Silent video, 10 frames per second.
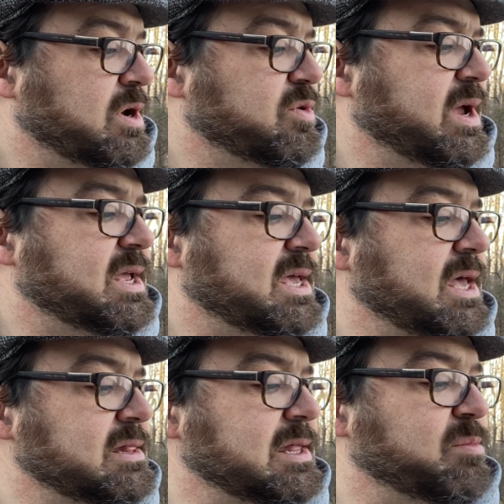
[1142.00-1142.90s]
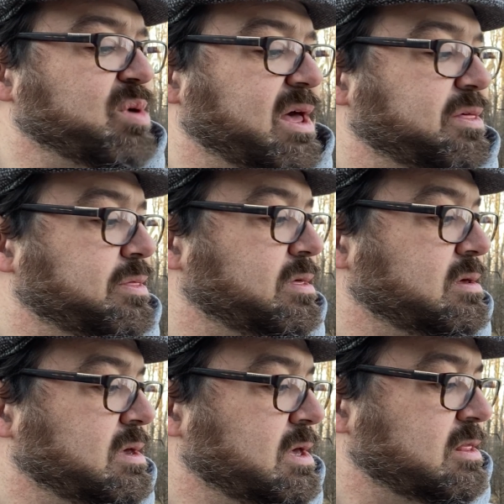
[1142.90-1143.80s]
a great kingly breath,
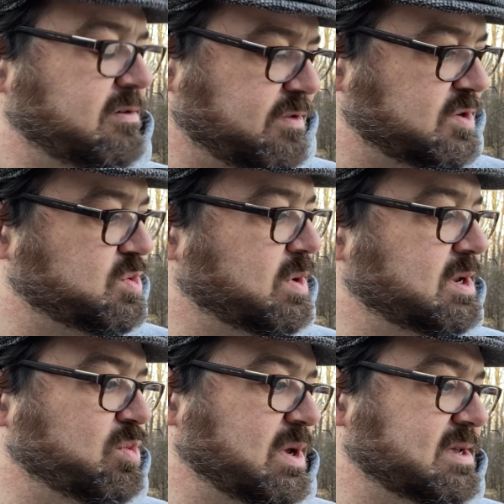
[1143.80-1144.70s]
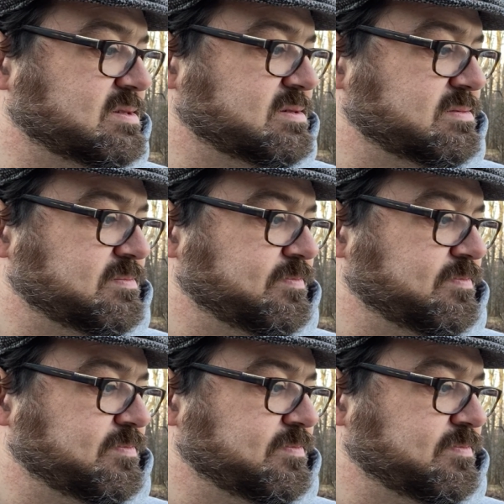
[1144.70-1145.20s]
the first one in weeks.